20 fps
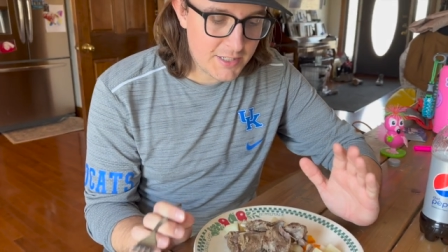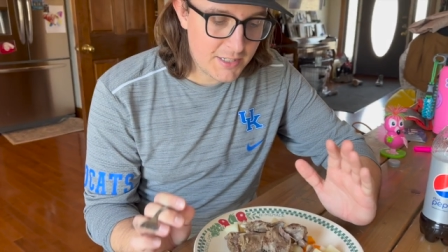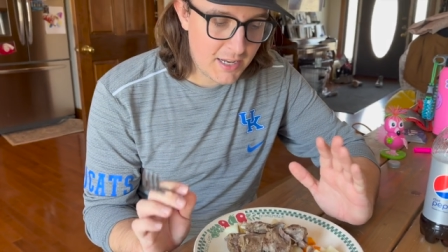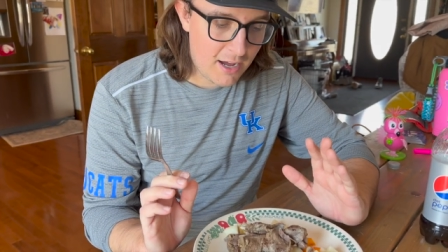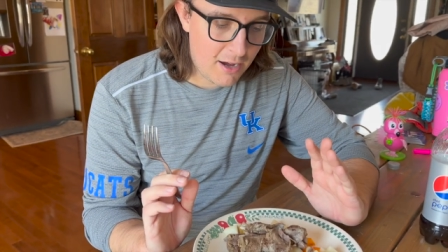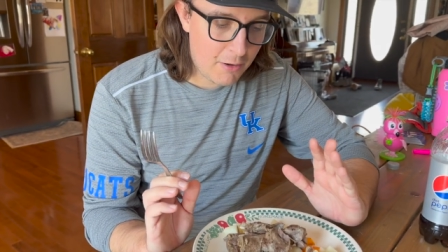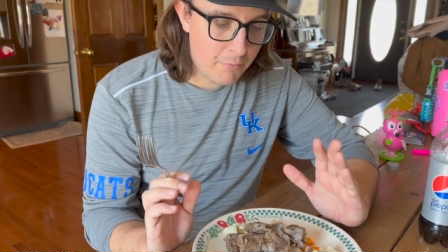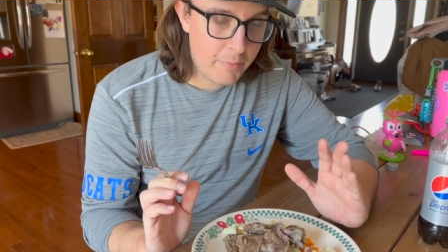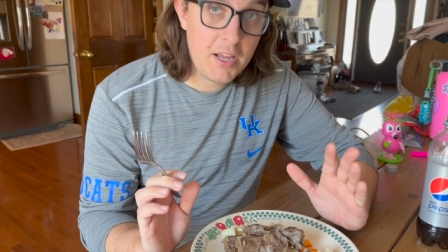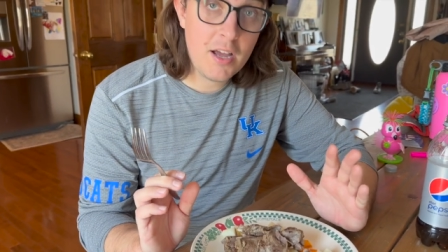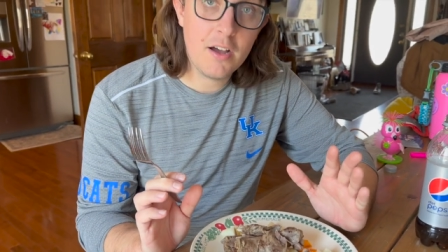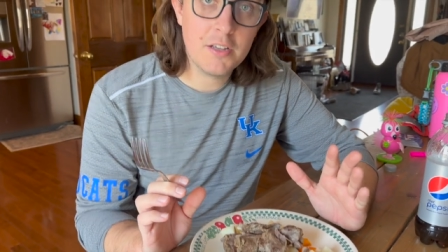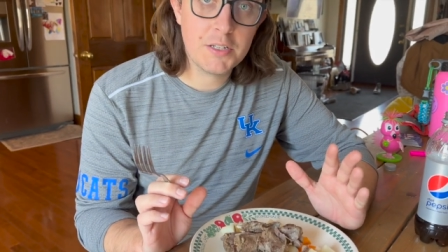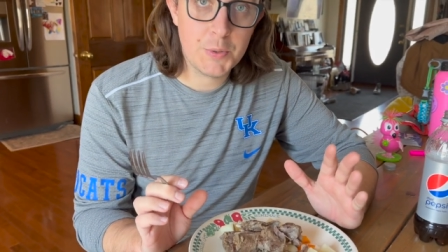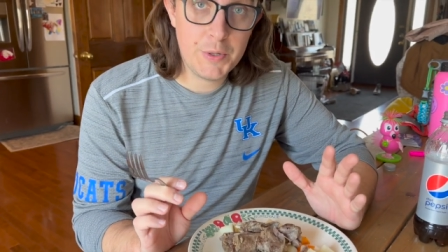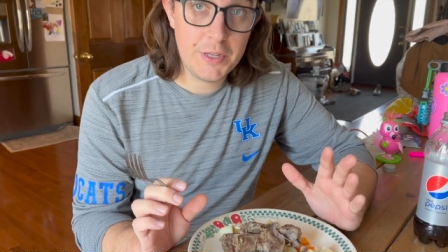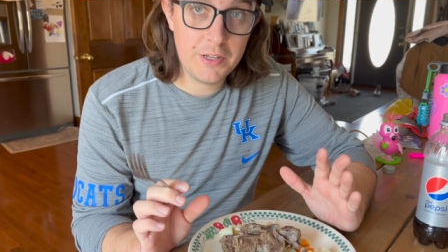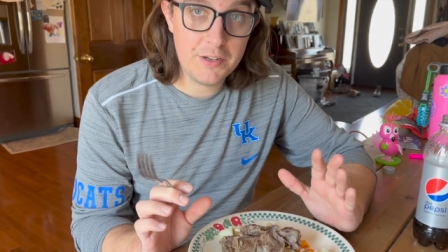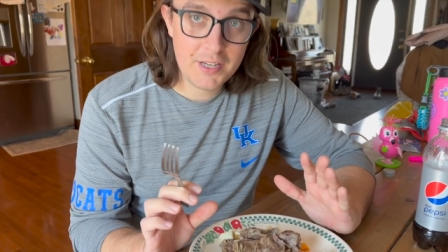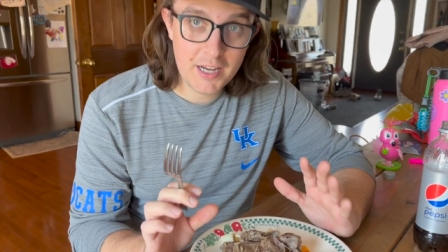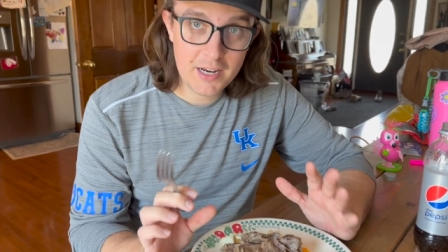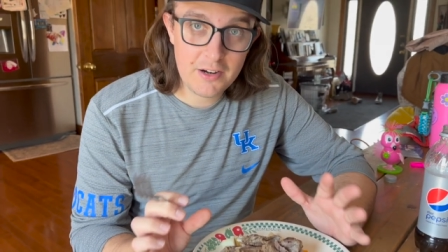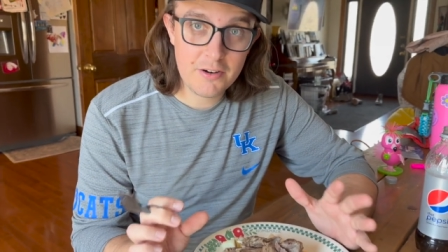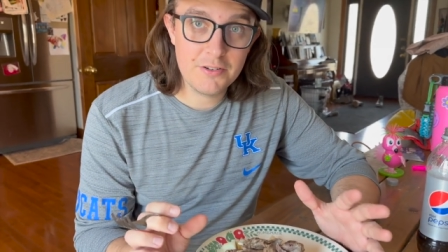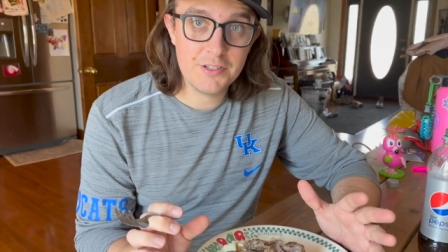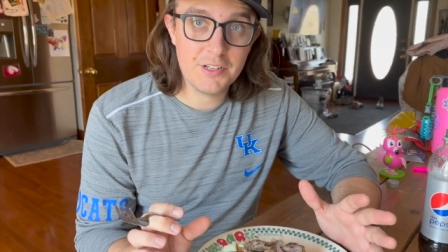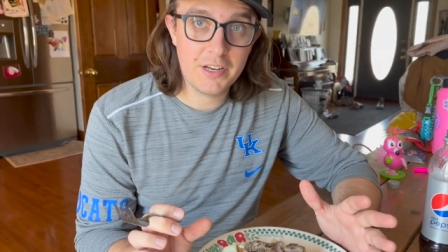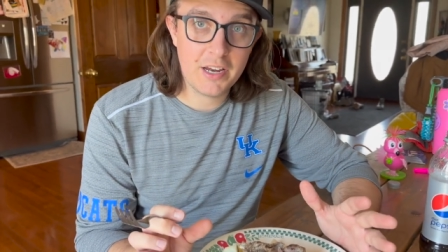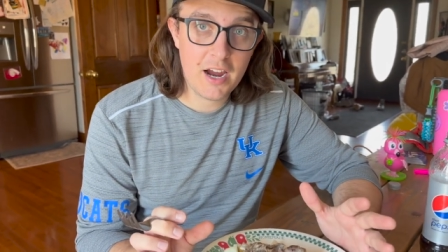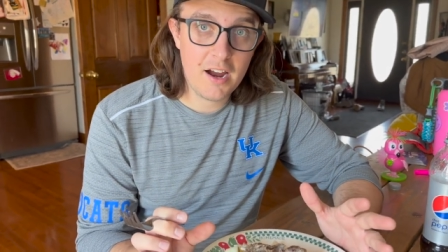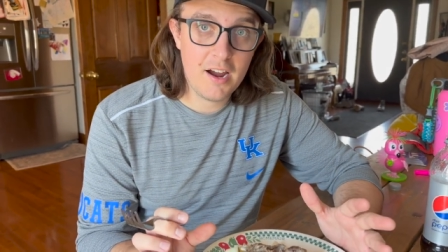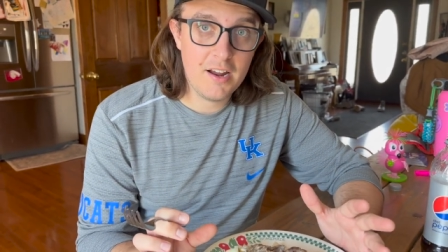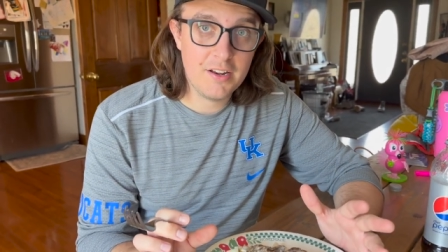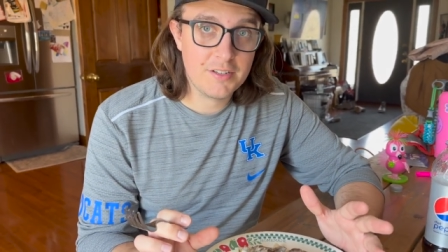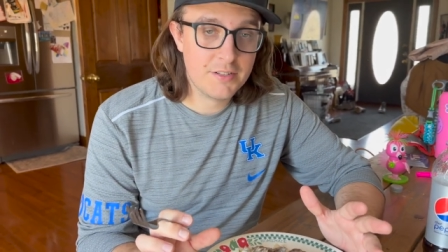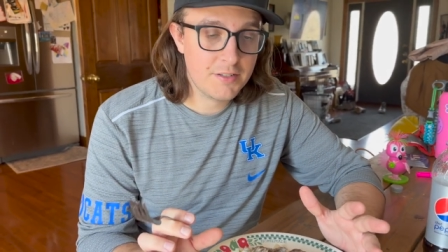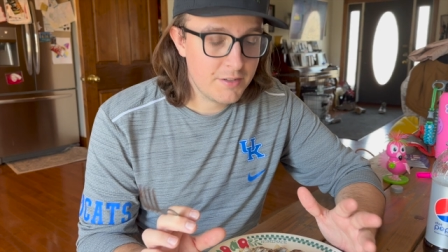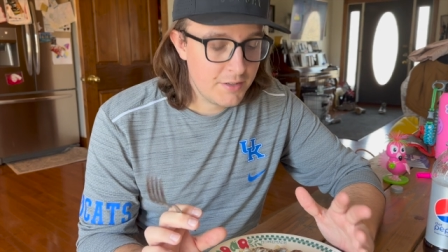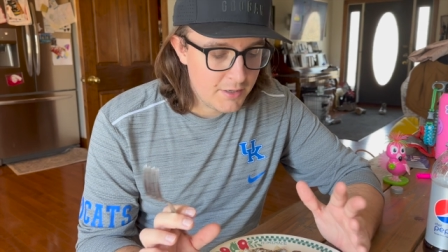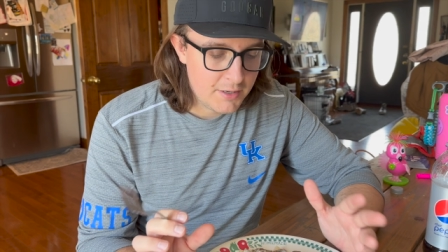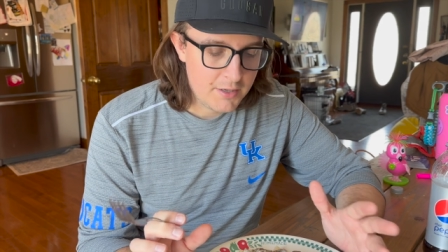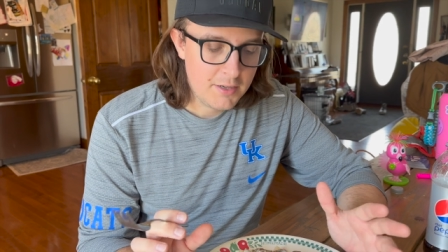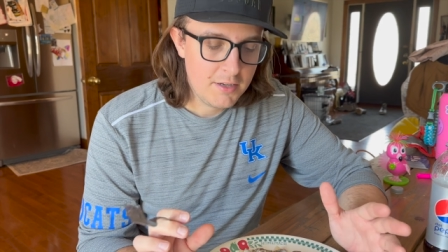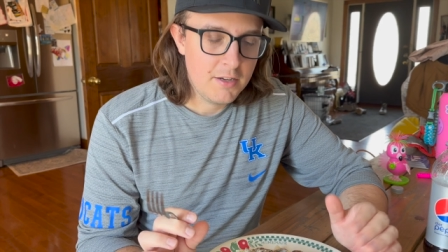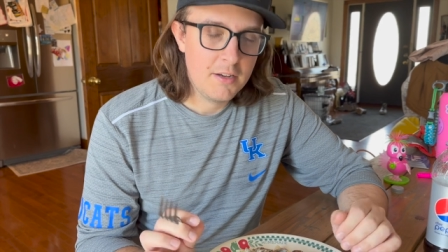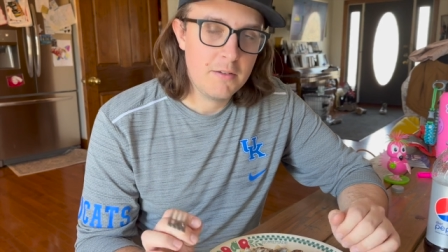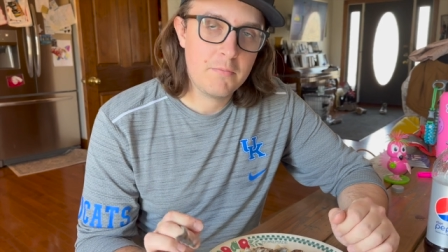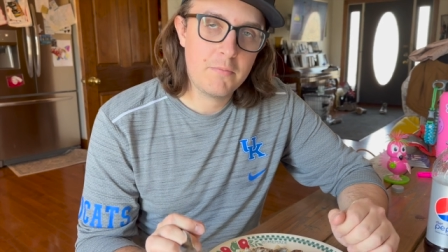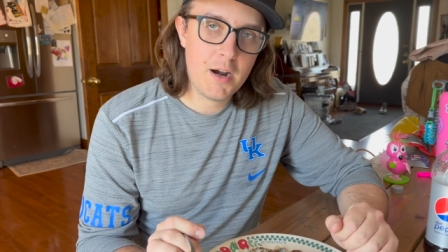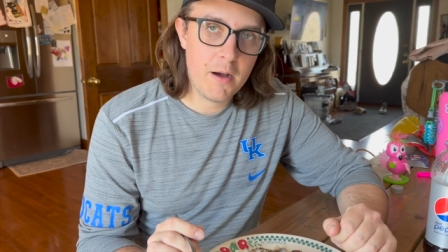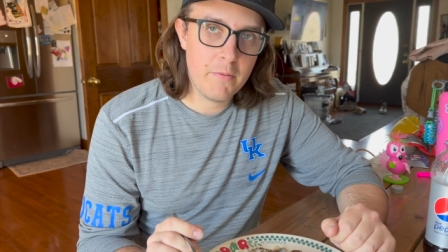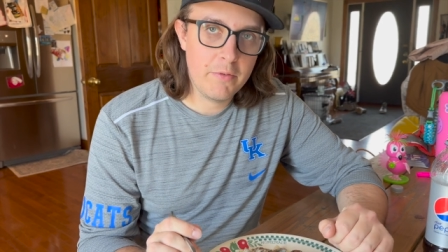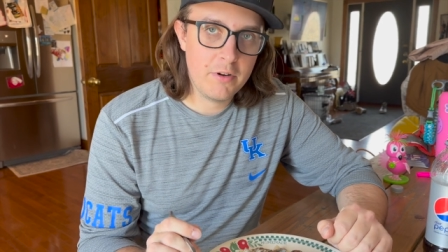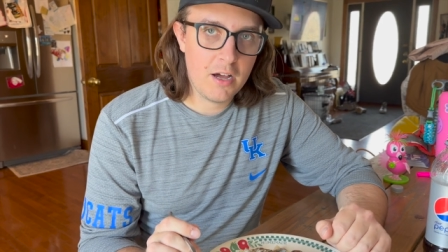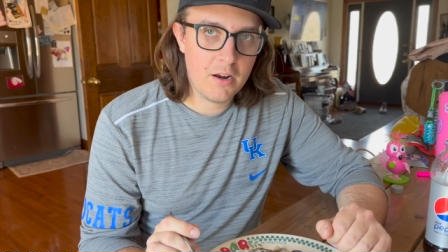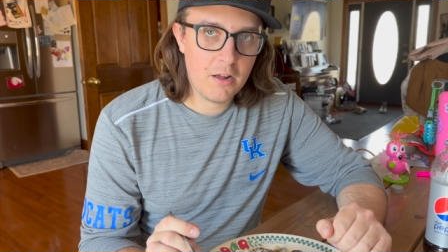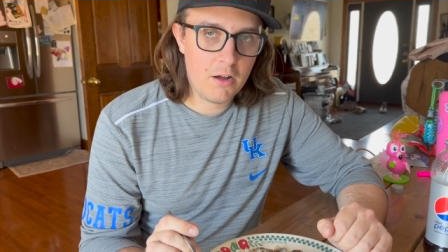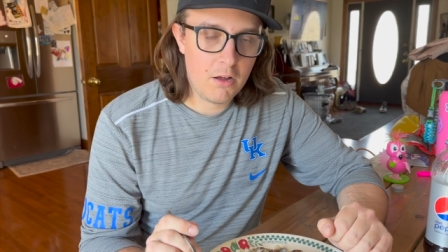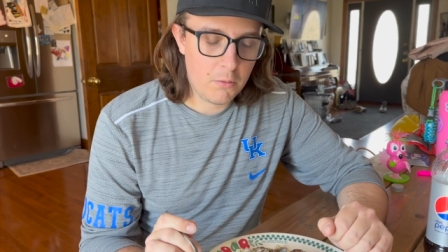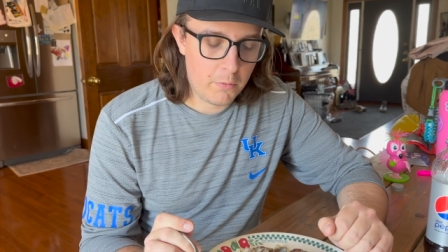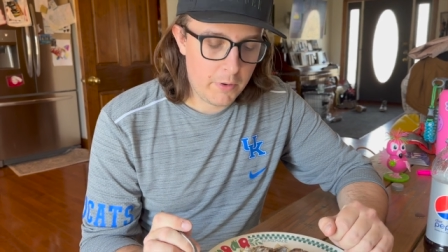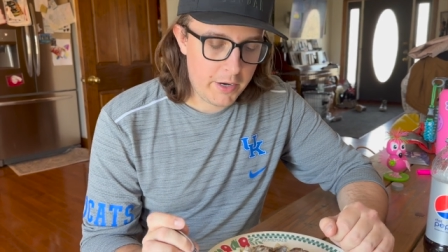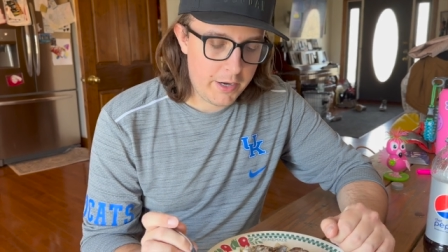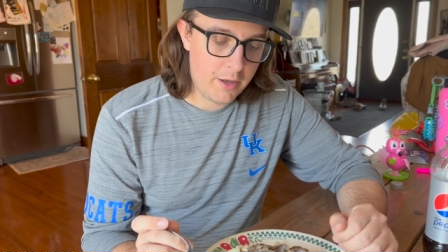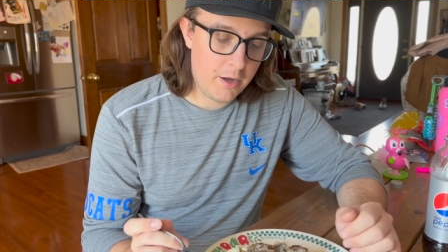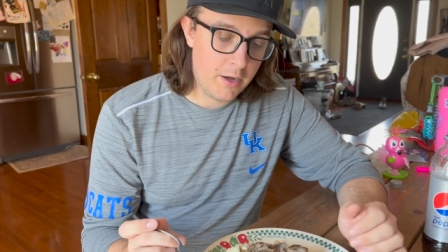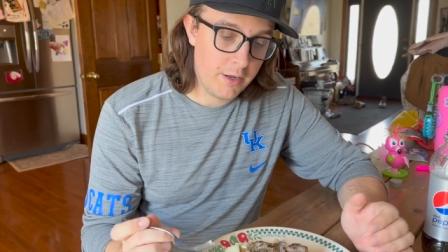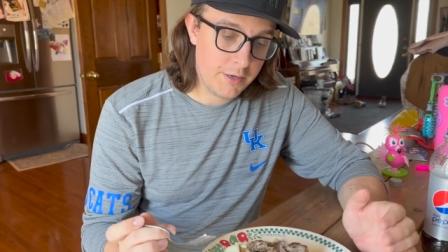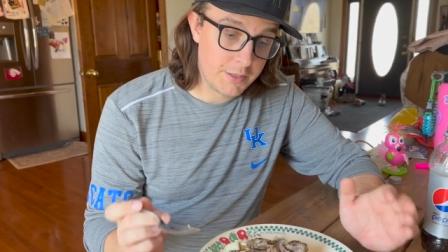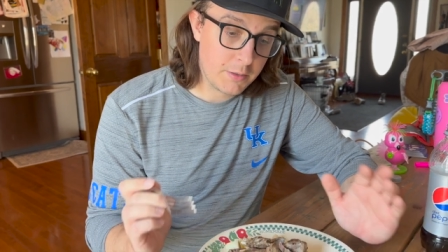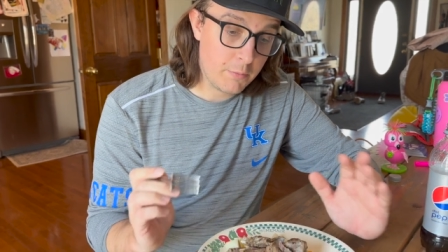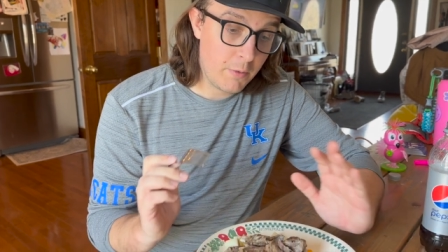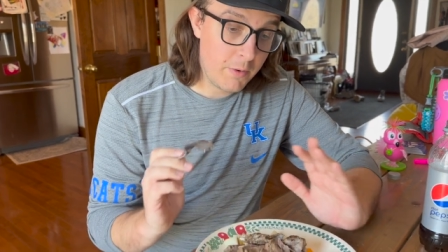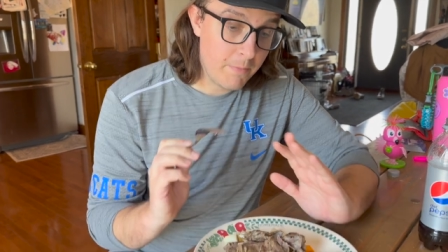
Now I'll be honest with you, the taters and carrots probably not all the way done. So we